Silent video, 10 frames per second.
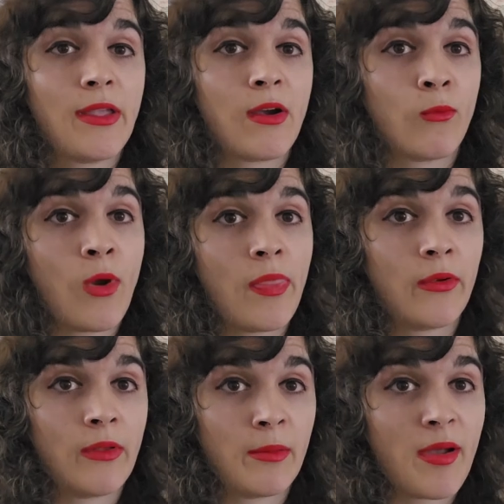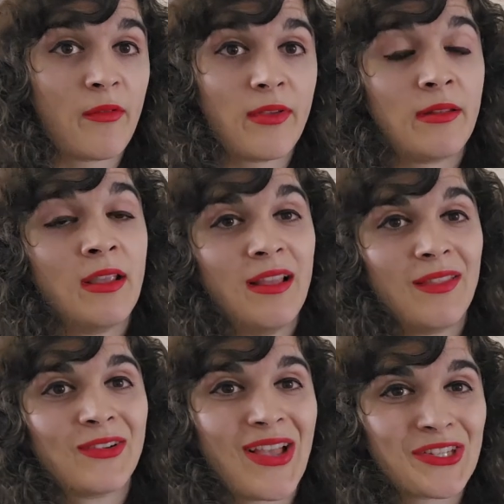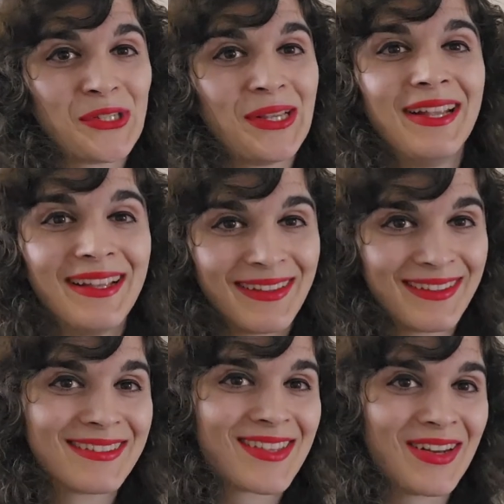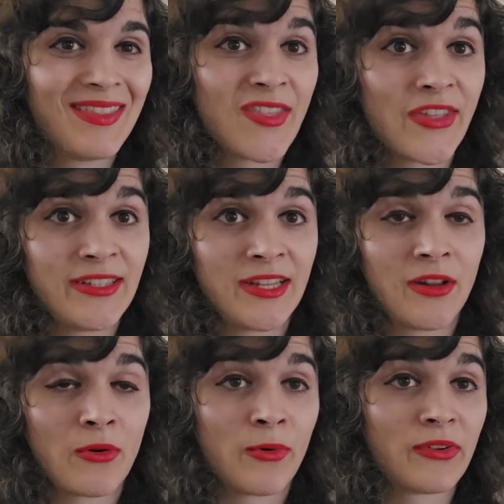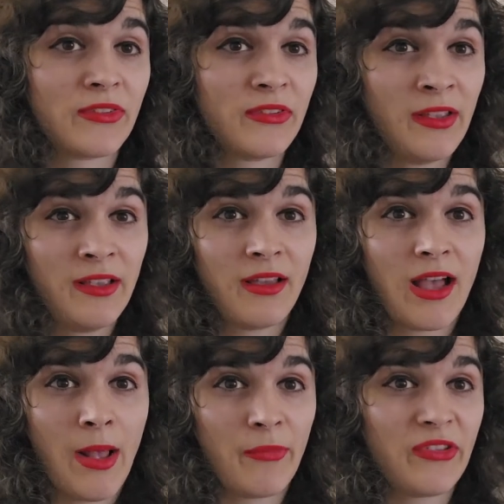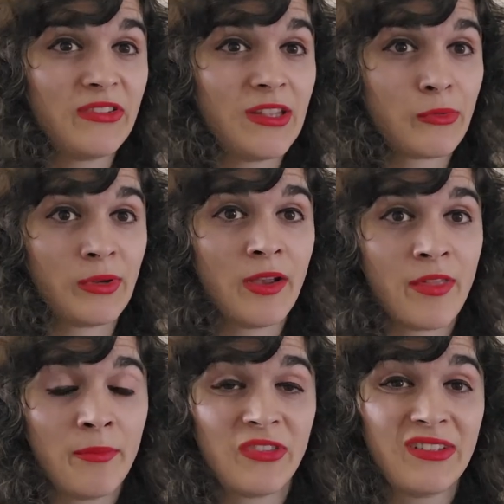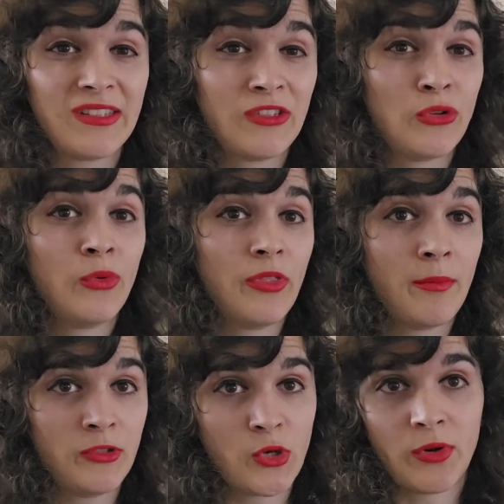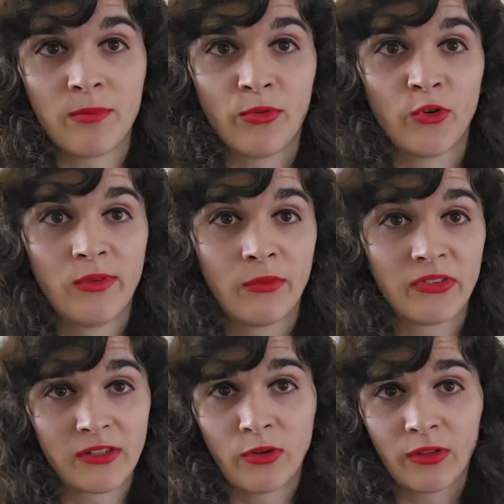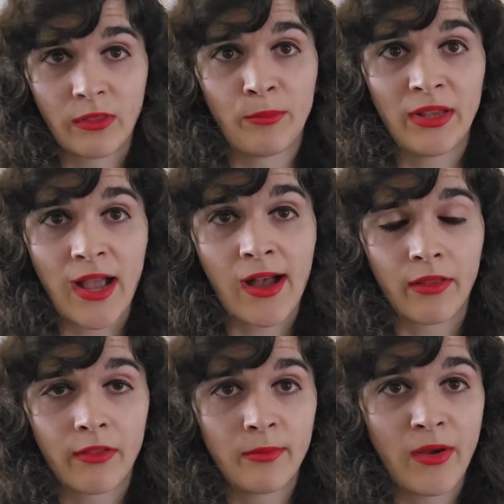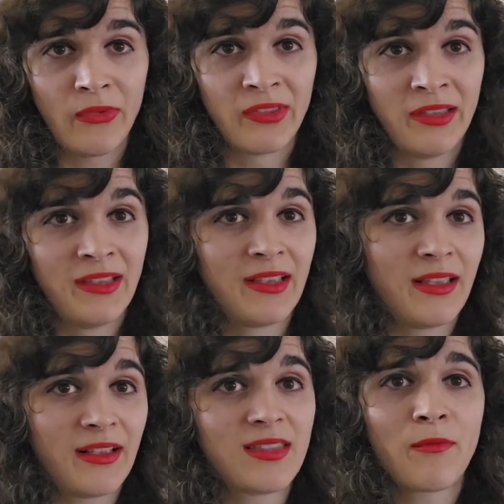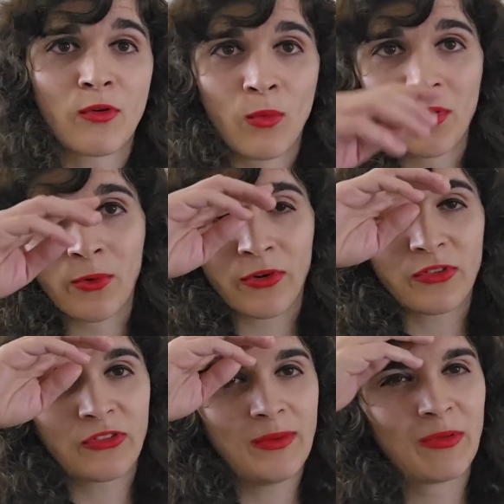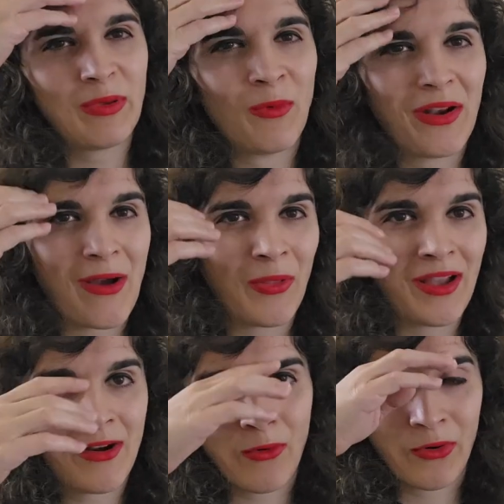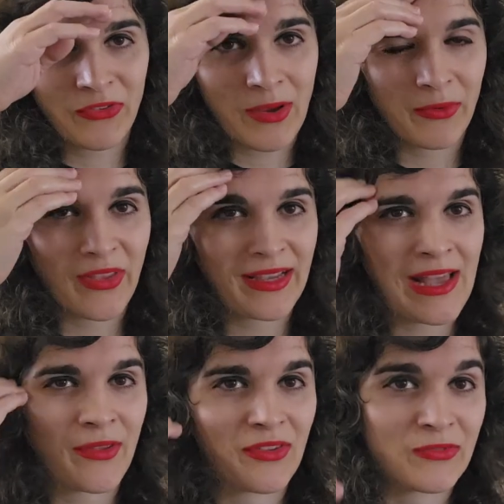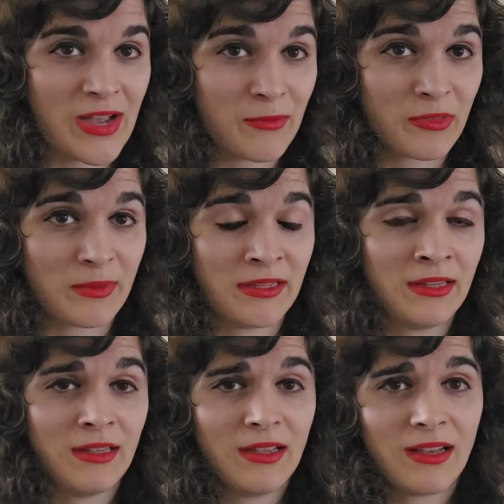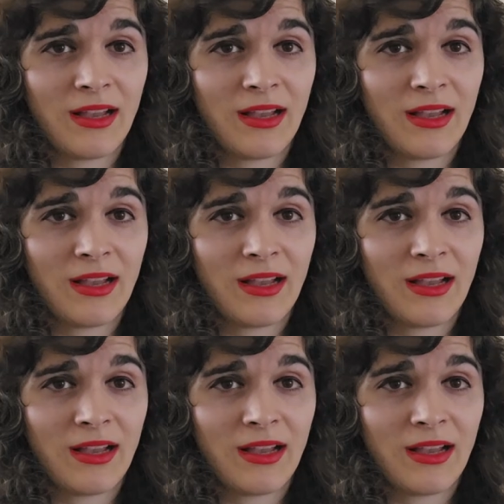than they are when they're in their mouth. And there's actually this study that they did on horses, 63 of them, 62 of them showed improvement once they took the bit out of their mouth, except for one horse. There seemed to be one outlier horse that was like, yeah, this is fine with me.